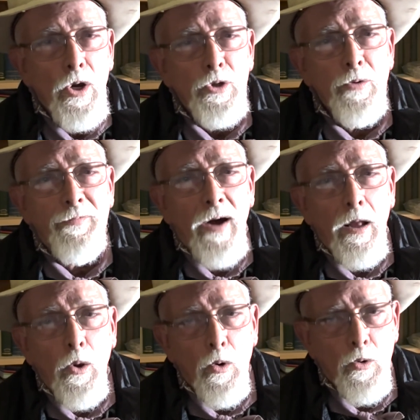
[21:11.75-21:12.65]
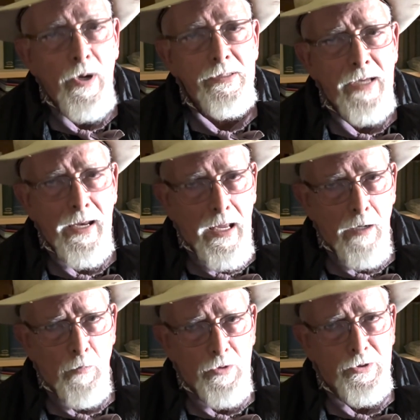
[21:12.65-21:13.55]
to follow grazing
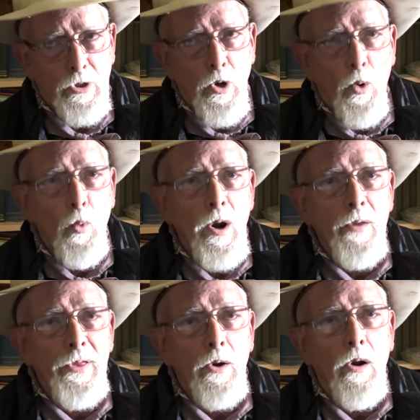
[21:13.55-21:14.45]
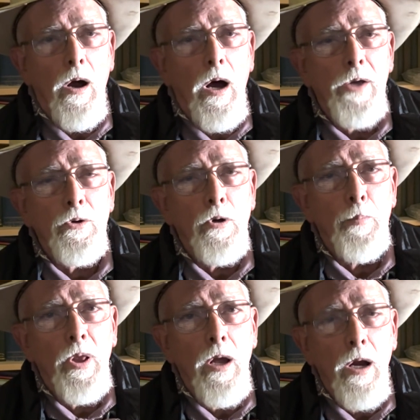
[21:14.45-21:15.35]
animals, to go where their
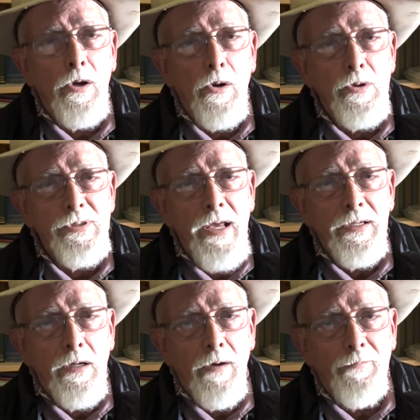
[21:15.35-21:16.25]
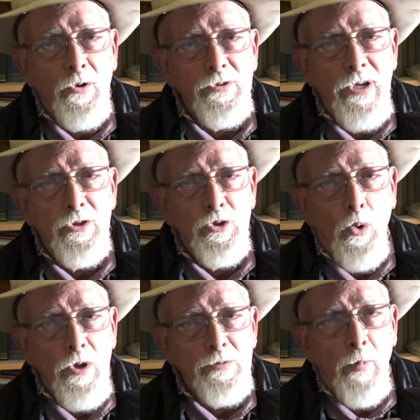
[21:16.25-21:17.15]
honorable hungers and comforts and
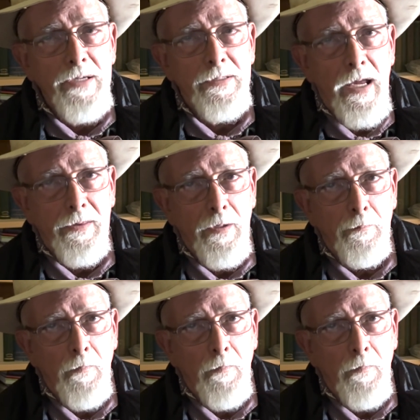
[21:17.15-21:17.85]
joys might take them.